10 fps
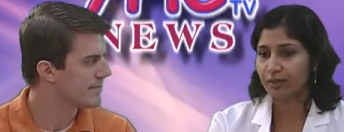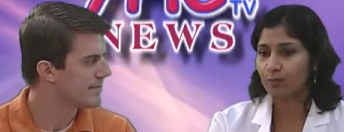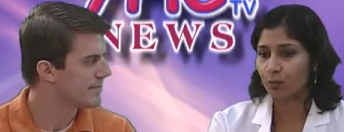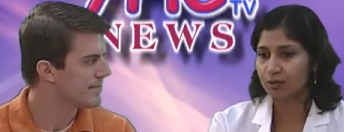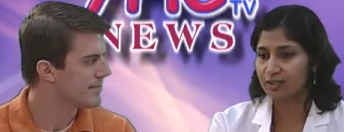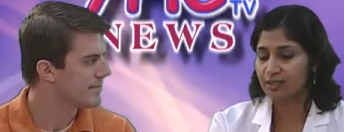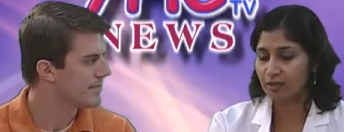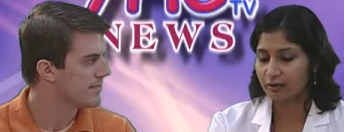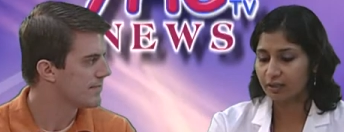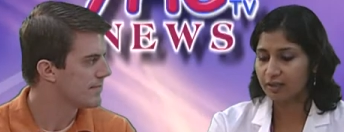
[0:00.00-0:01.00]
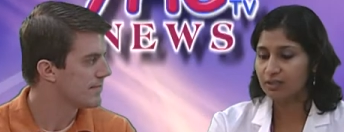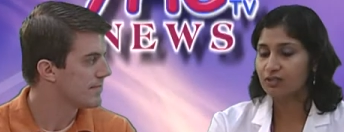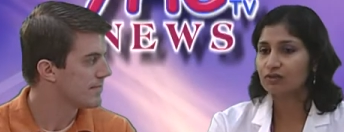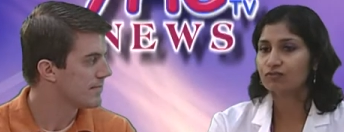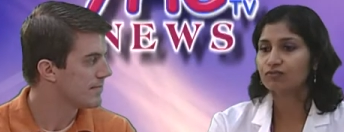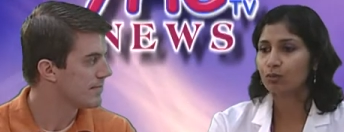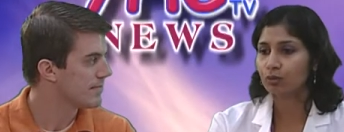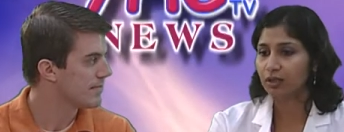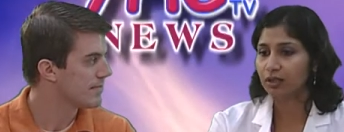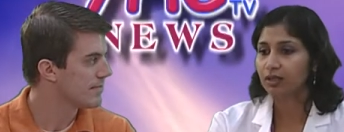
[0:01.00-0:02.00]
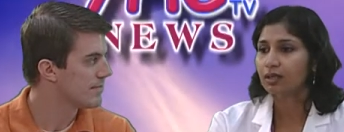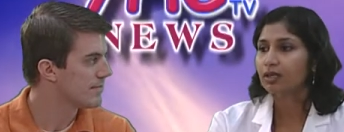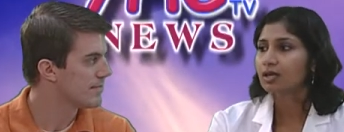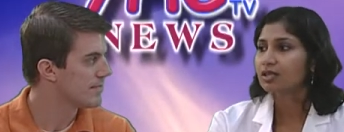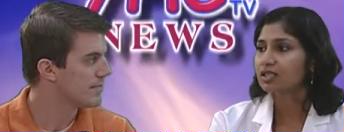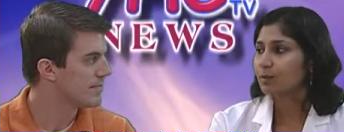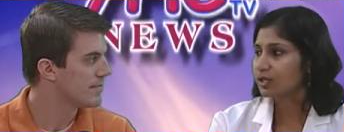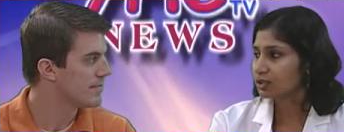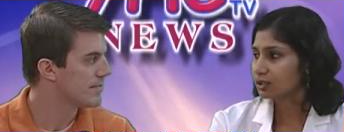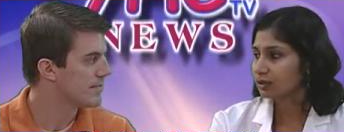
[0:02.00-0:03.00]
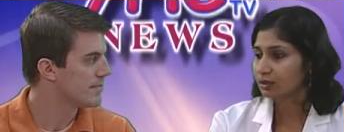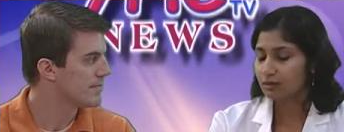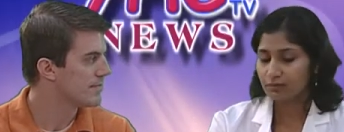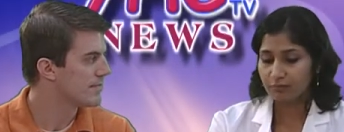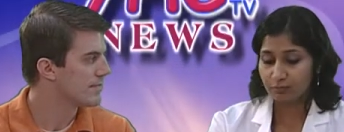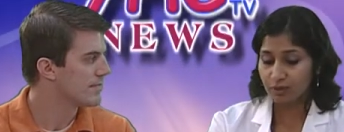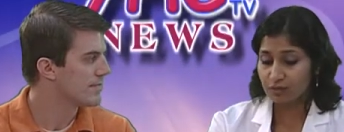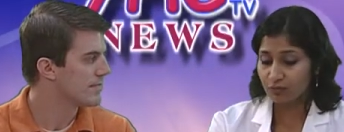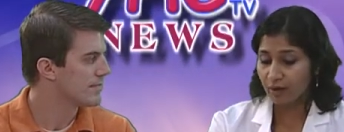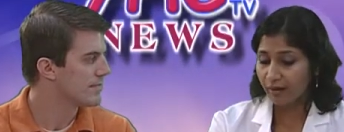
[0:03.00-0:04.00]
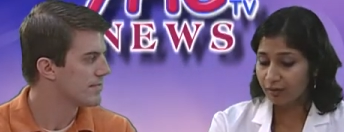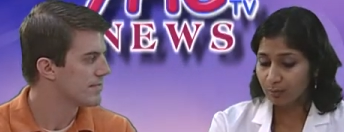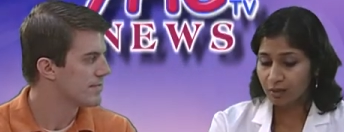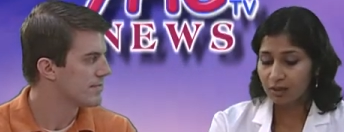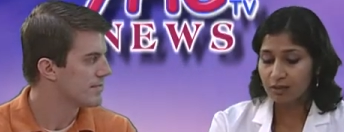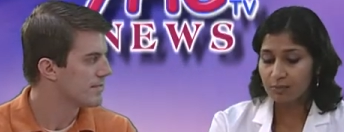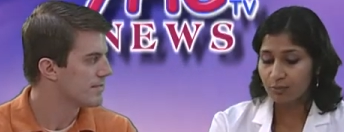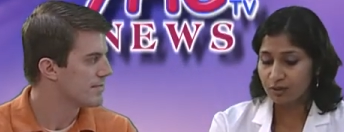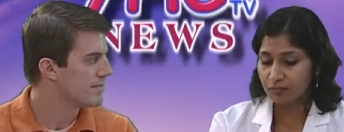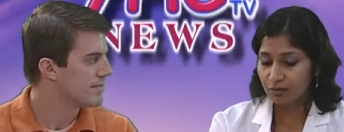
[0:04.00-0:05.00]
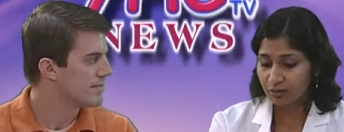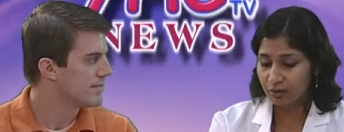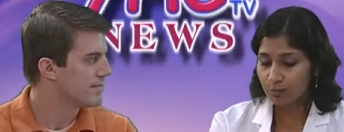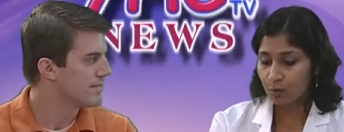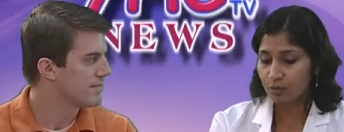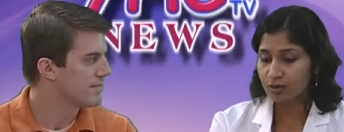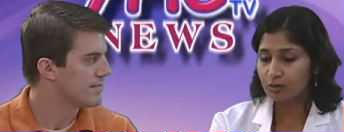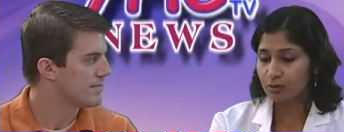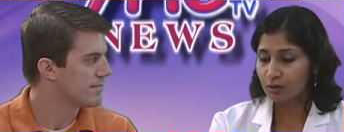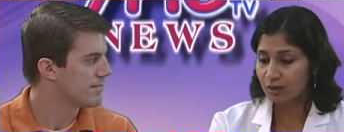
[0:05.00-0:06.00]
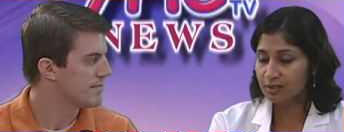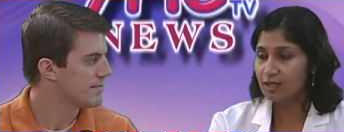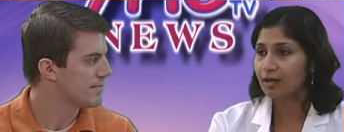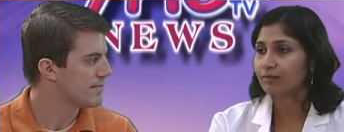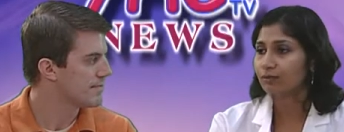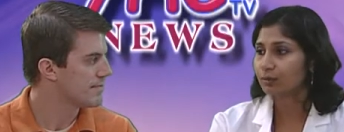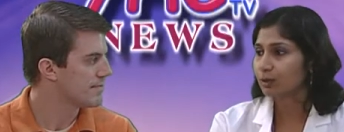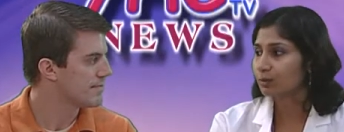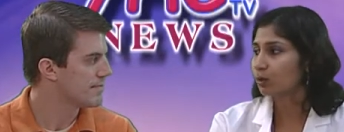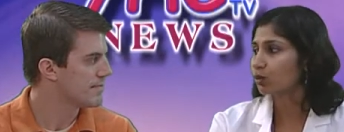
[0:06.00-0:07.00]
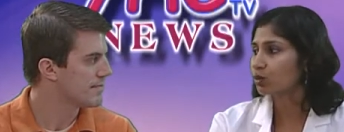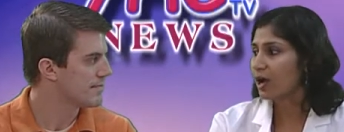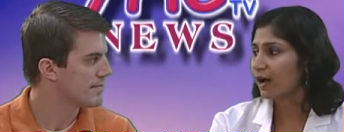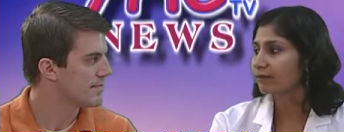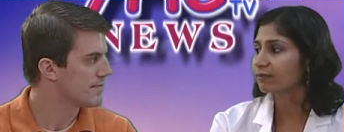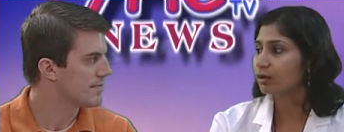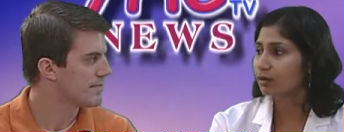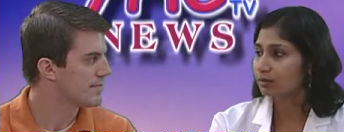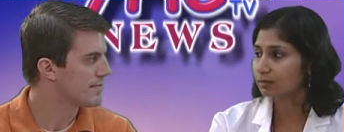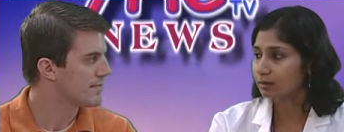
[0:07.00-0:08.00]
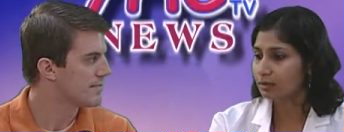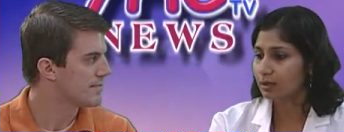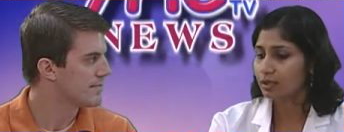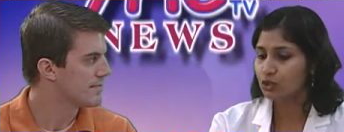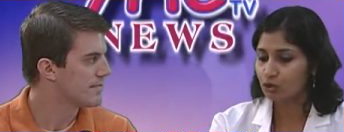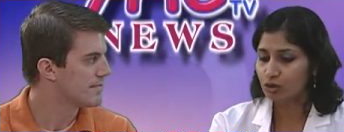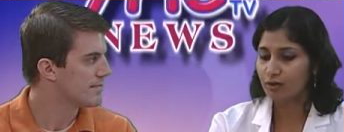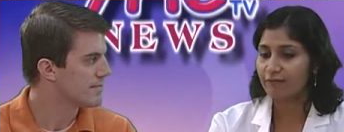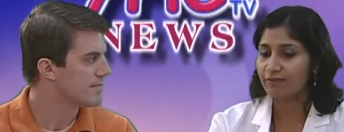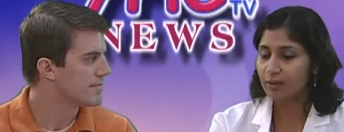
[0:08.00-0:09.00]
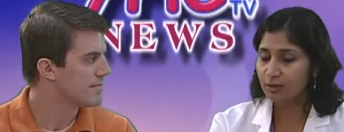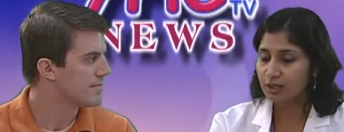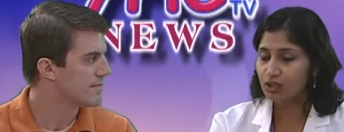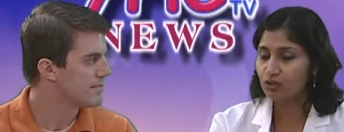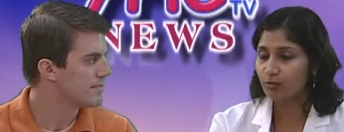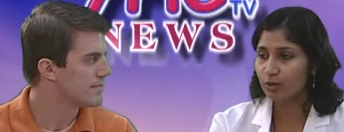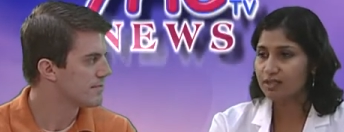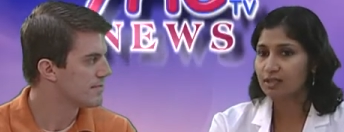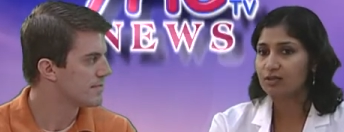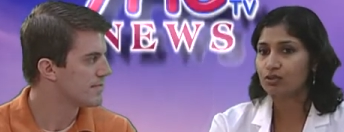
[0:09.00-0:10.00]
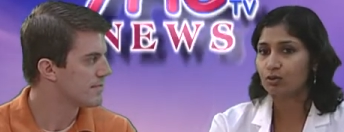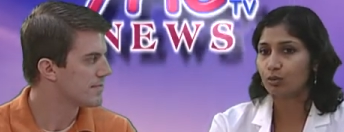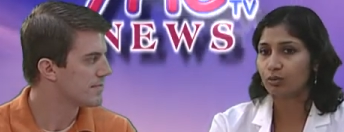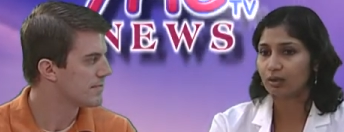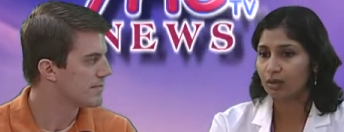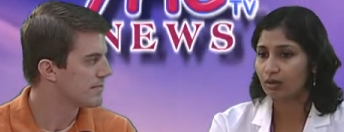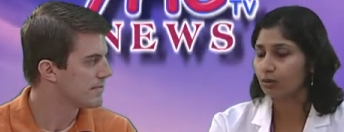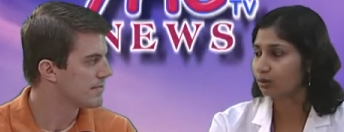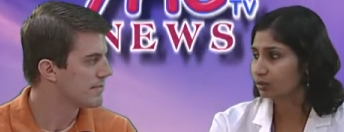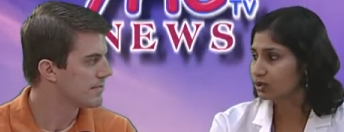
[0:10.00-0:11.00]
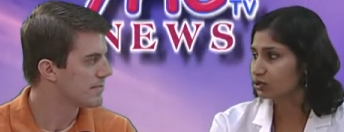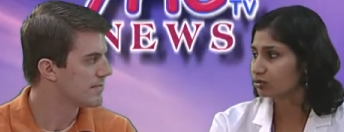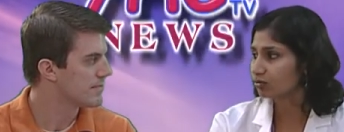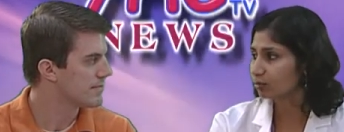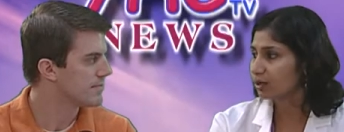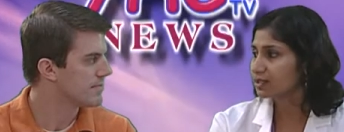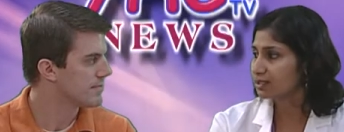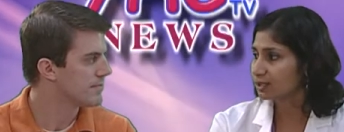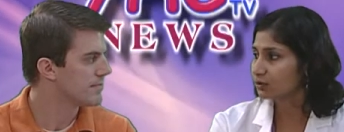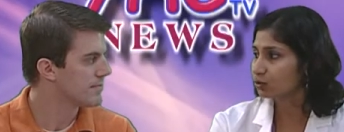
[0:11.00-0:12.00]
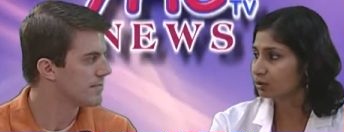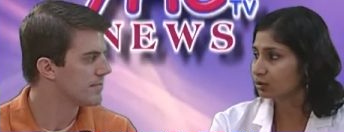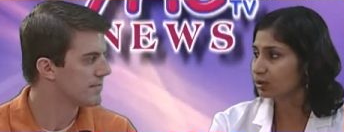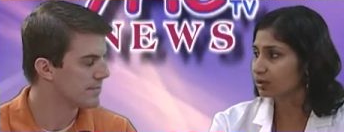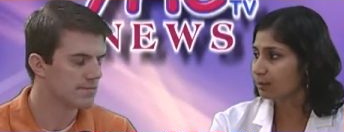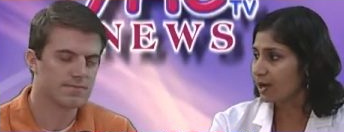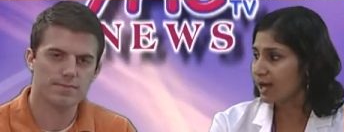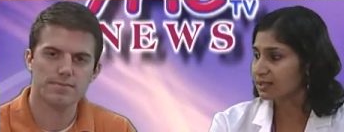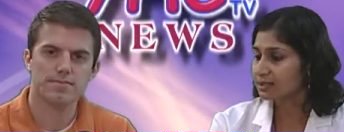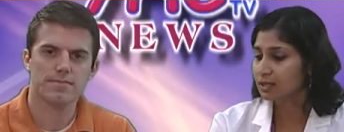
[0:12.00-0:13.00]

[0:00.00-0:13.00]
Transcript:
Speaker 1: important starting age 40, especially this for everybody, but very important to be on time for the people who have history of family history of breast cancer or their own history of breast cancer in the past